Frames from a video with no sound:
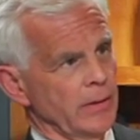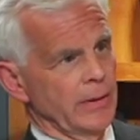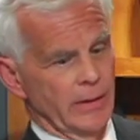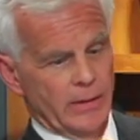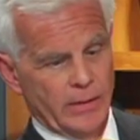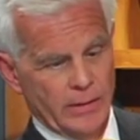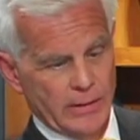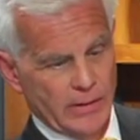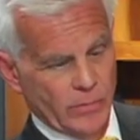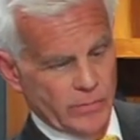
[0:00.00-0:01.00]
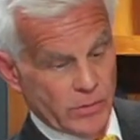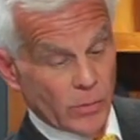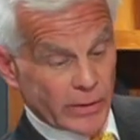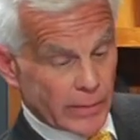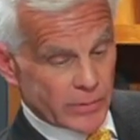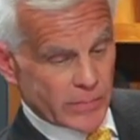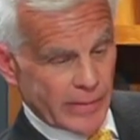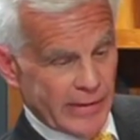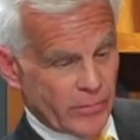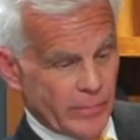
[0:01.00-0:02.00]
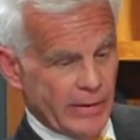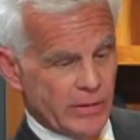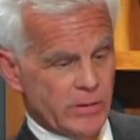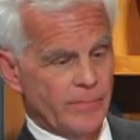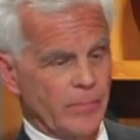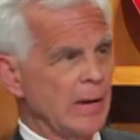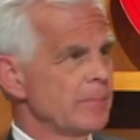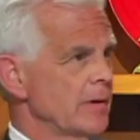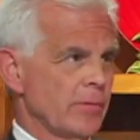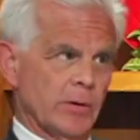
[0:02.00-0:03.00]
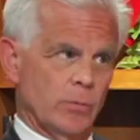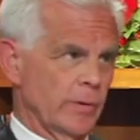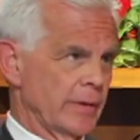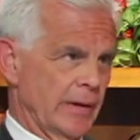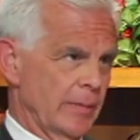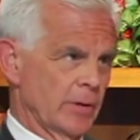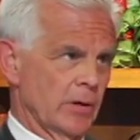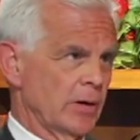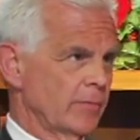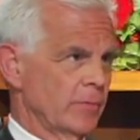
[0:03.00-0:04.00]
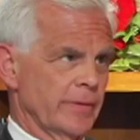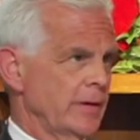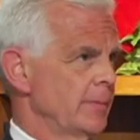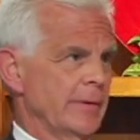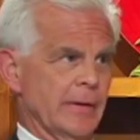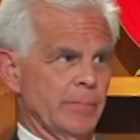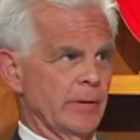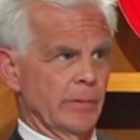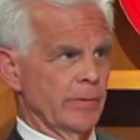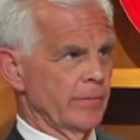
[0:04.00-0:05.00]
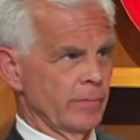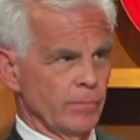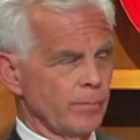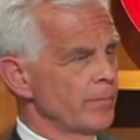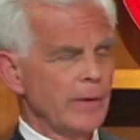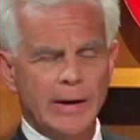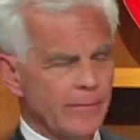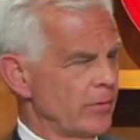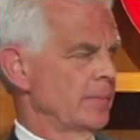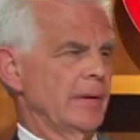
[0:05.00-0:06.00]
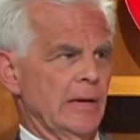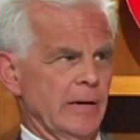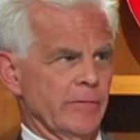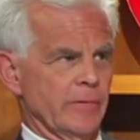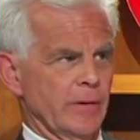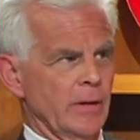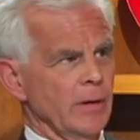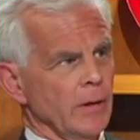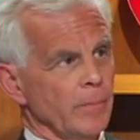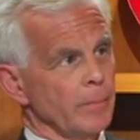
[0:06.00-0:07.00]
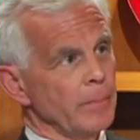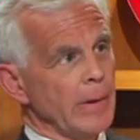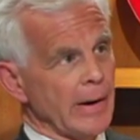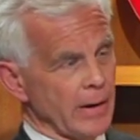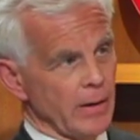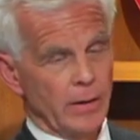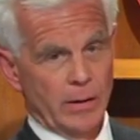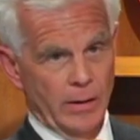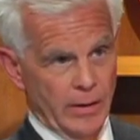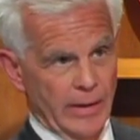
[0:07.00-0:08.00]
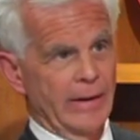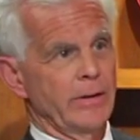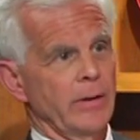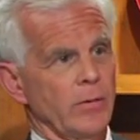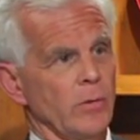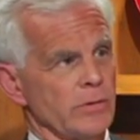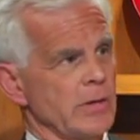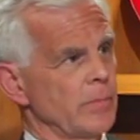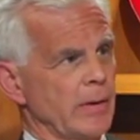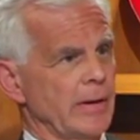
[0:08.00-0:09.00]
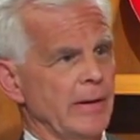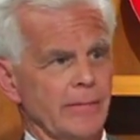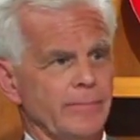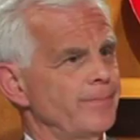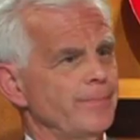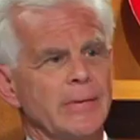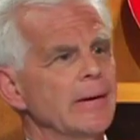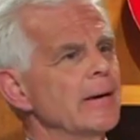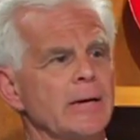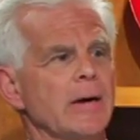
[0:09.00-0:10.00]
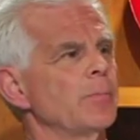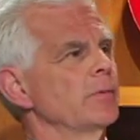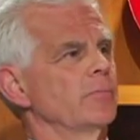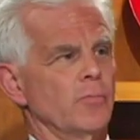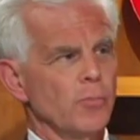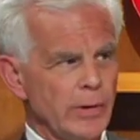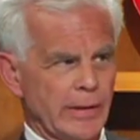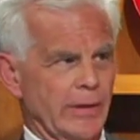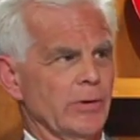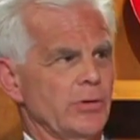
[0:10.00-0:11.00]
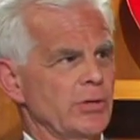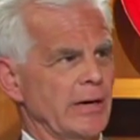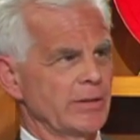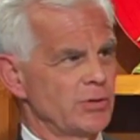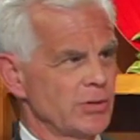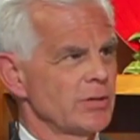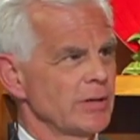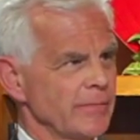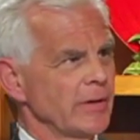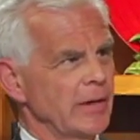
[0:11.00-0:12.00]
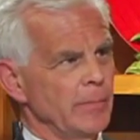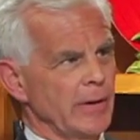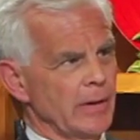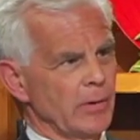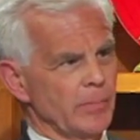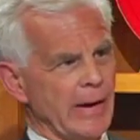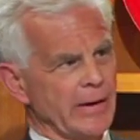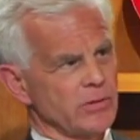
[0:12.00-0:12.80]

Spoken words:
And so what comes to mind for me is I'm never going to win the game of golf with anybody I play with ever in my life. But in 18 holes, I'll probably have a couple of really good shots, just enough to keep me coming back.